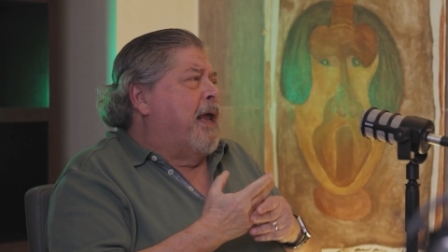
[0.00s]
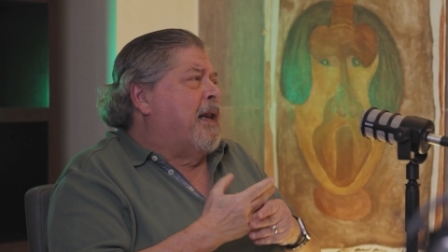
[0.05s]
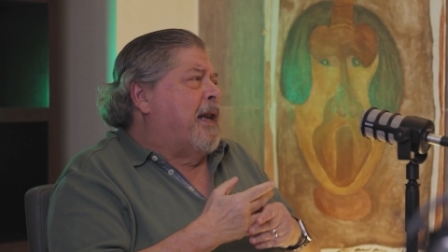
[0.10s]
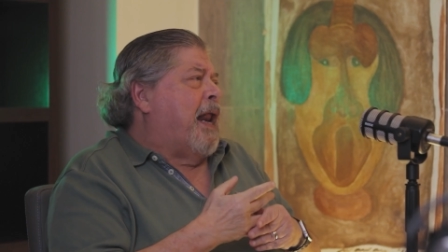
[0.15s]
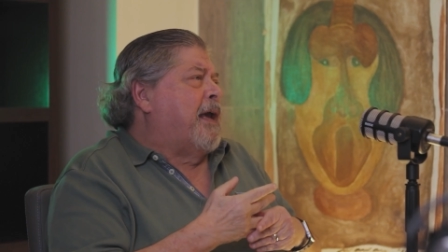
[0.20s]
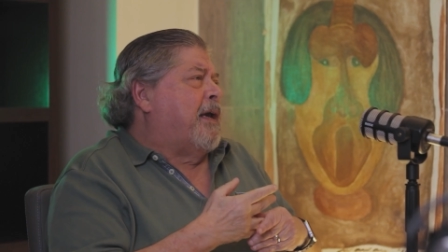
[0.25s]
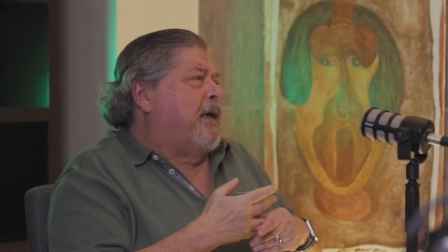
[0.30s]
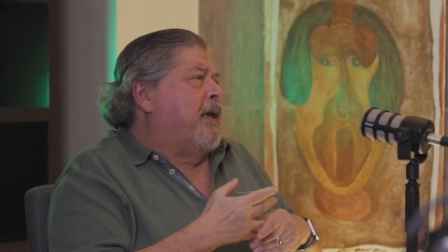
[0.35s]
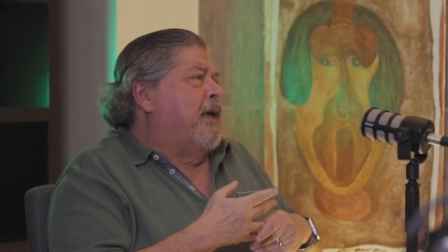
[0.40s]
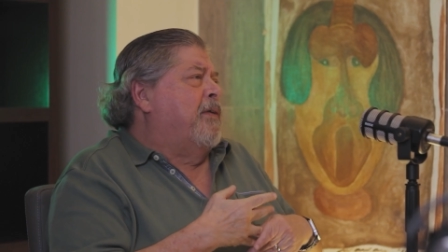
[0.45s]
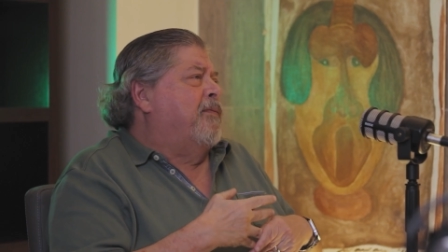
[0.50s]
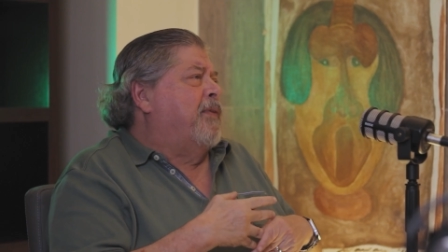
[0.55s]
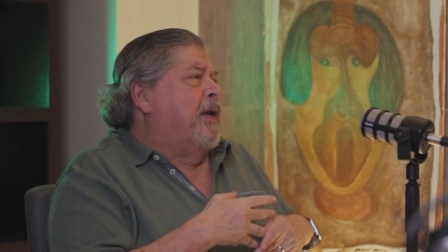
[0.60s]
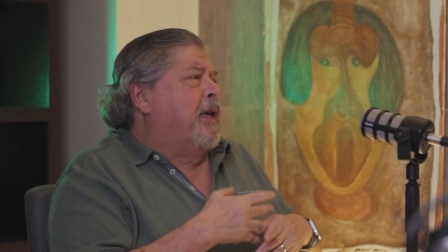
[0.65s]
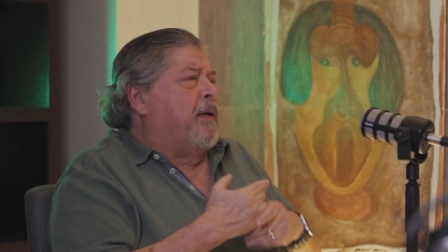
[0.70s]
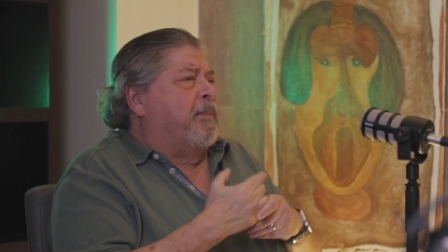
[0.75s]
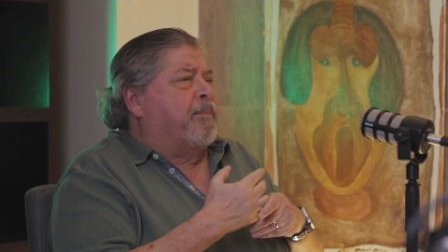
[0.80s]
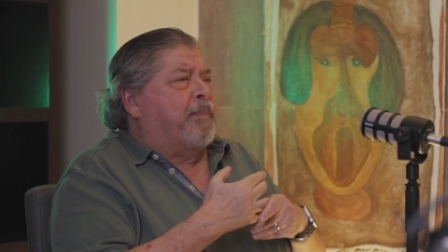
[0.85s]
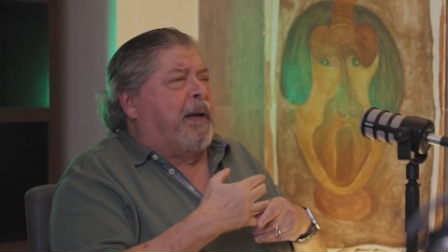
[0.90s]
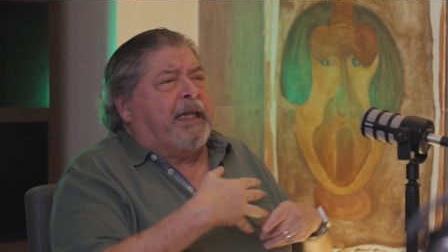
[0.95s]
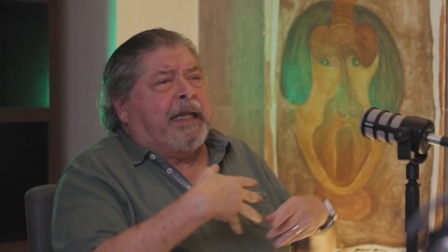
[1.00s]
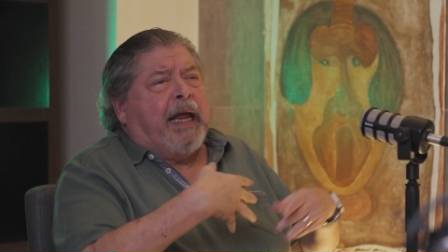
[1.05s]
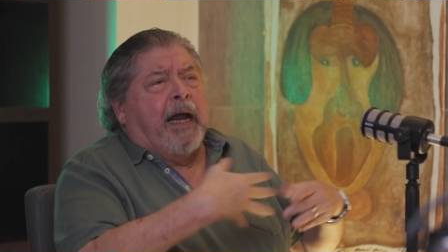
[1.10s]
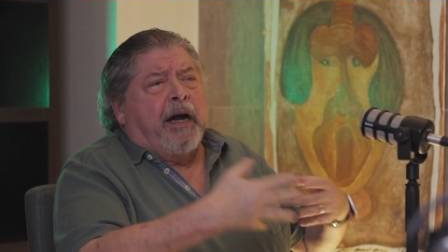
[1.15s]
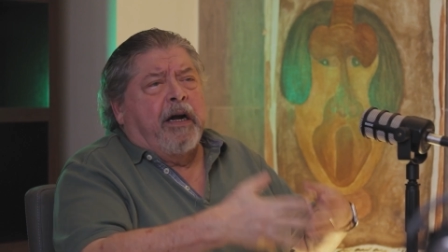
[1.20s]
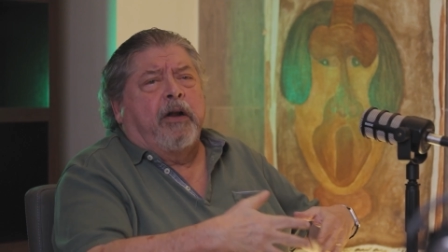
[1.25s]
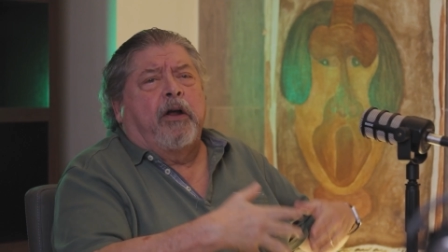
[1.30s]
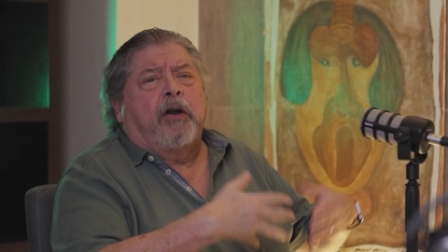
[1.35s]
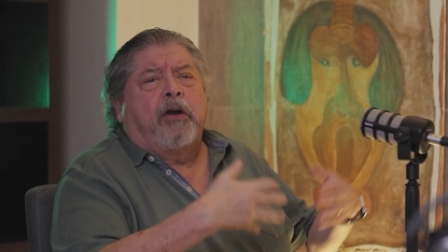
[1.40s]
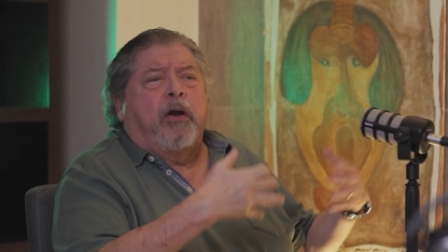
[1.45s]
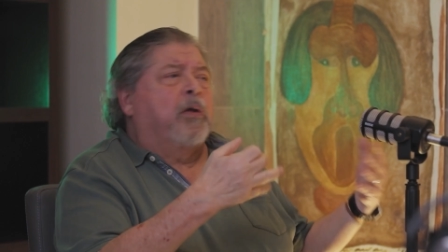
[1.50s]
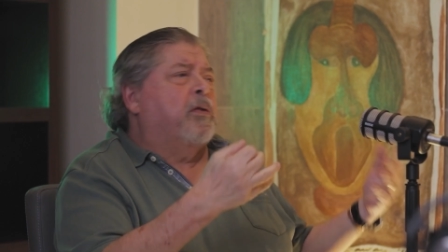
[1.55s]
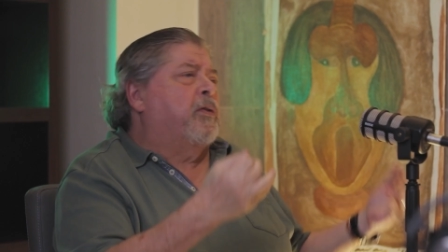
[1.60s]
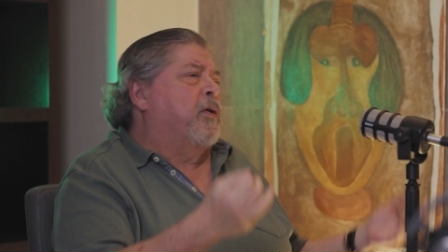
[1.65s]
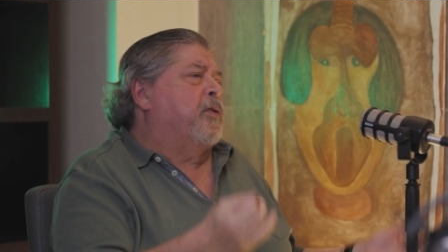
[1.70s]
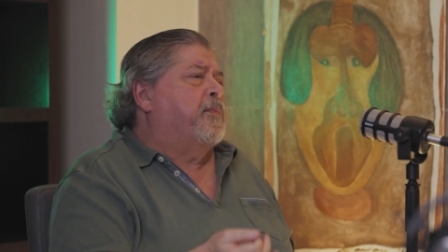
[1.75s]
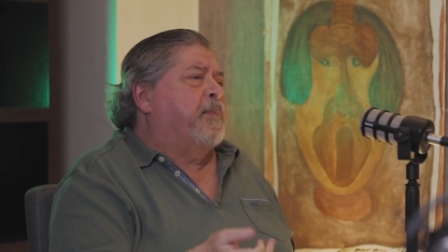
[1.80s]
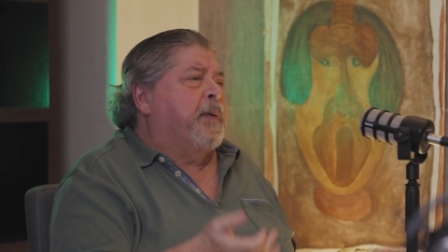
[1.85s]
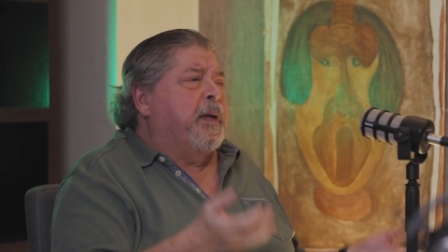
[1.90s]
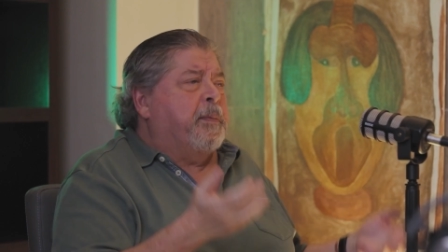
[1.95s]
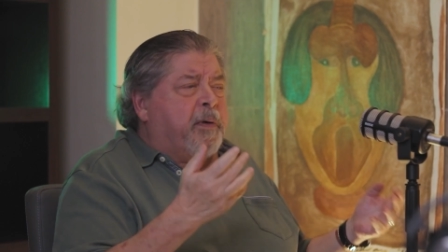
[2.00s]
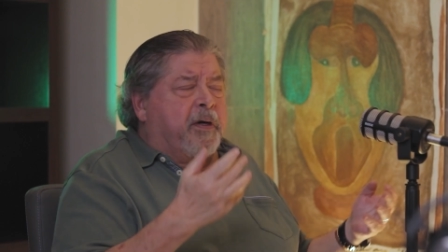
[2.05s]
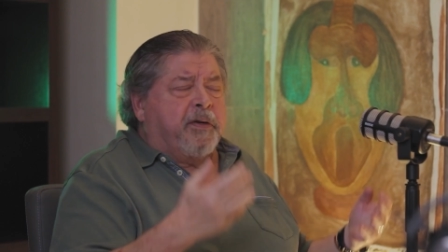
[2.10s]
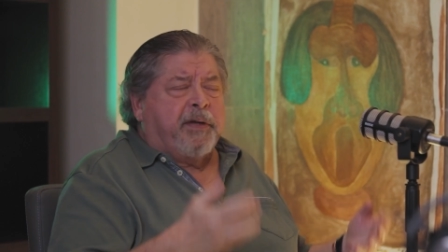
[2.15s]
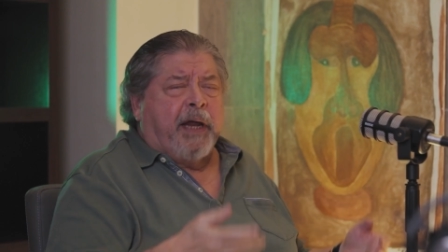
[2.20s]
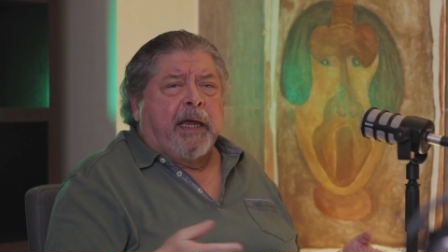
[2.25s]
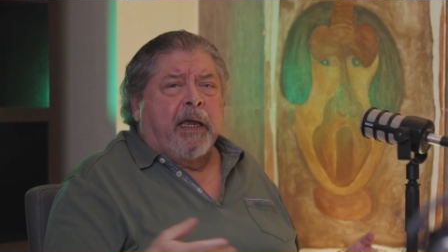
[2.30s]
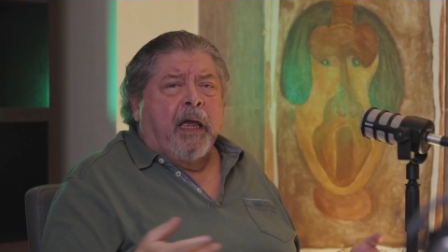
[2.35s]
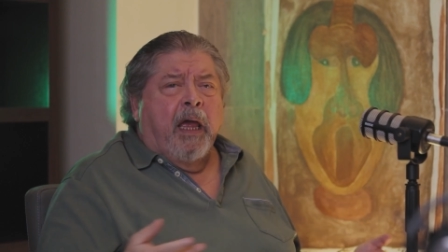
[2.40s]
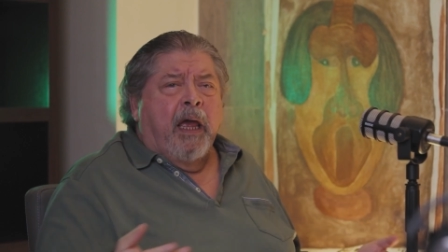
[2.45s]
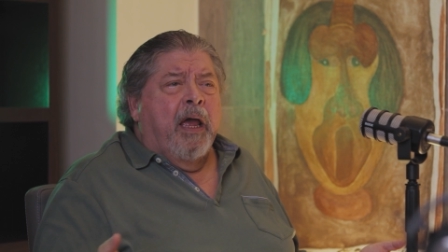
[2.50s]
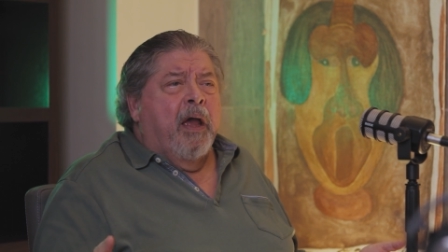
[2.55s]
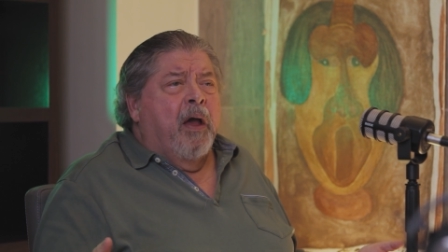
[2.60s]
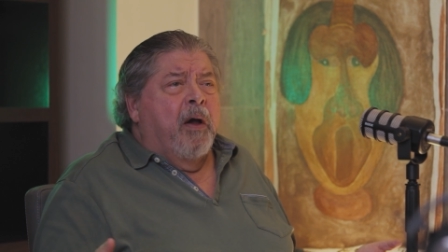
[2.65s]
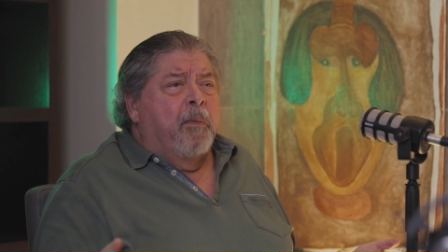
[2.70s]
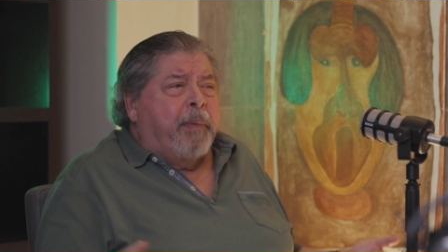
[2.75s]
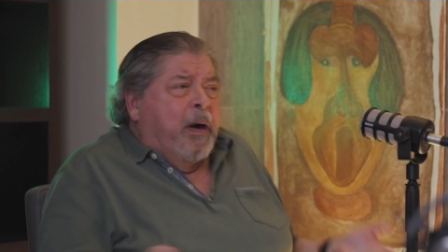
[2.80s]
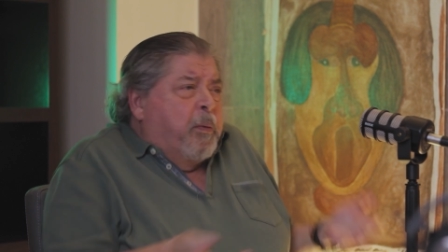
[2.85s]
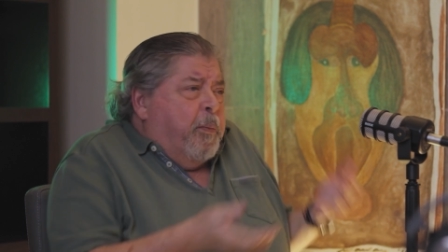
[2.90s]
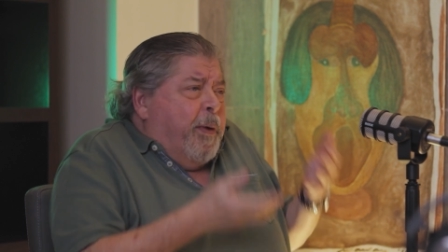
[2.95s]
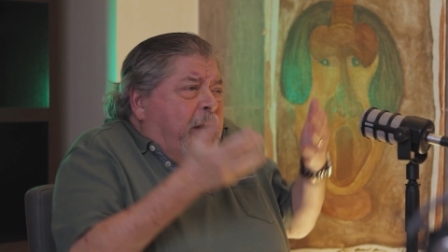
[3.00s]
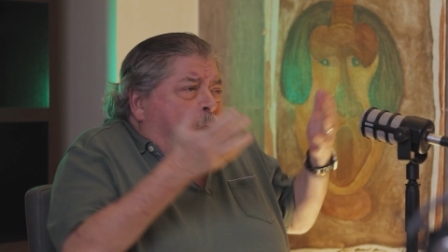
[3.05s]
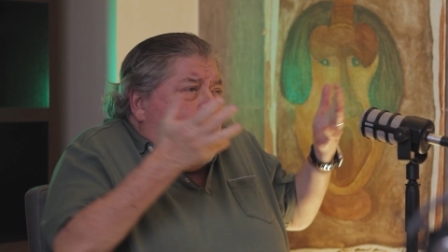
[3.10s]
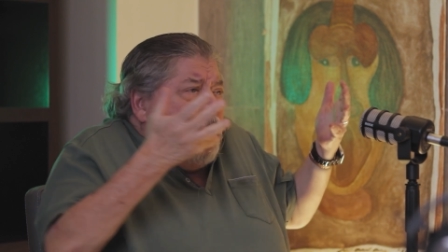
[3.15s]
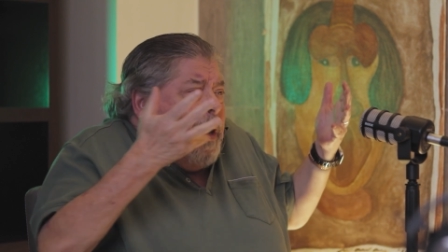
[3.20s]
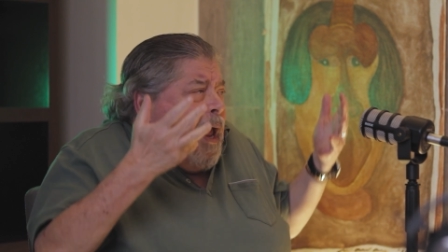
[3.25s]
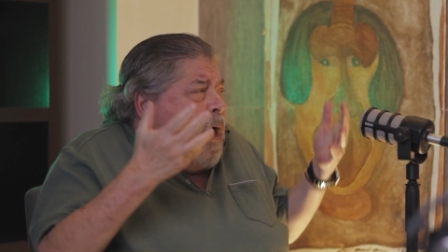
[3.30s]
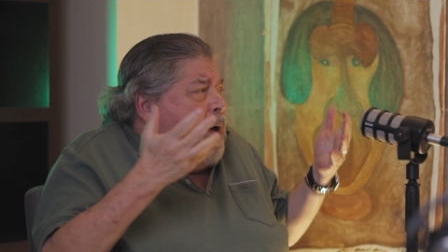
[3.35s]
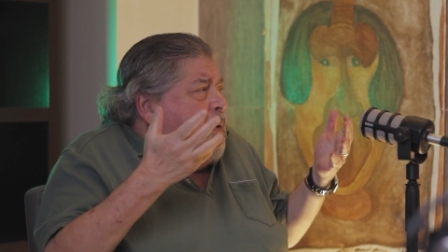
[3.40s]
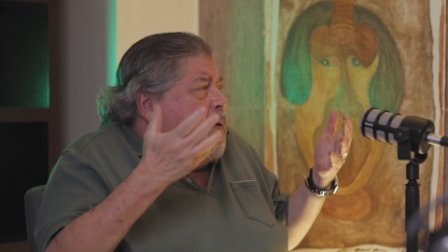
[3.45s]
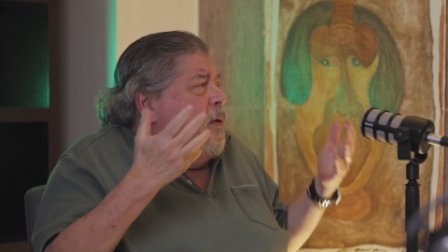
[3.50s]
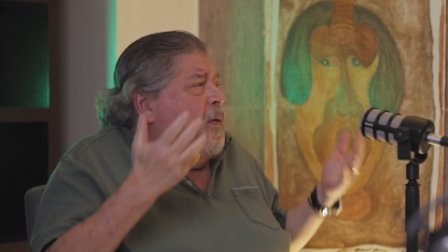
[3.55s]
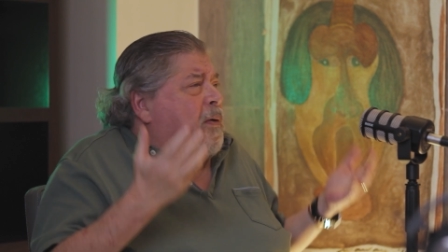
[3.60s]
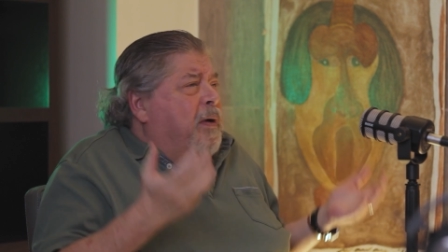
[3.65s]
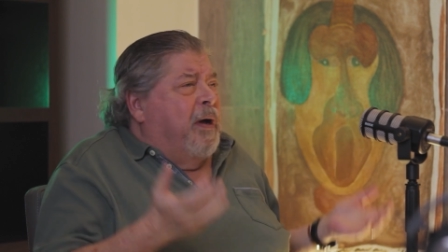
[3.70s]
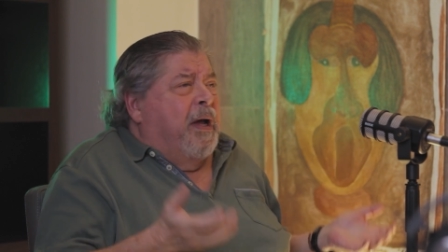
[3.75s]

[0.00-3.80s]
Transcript: like, and like even Paterno and all those people are saying, but we don't,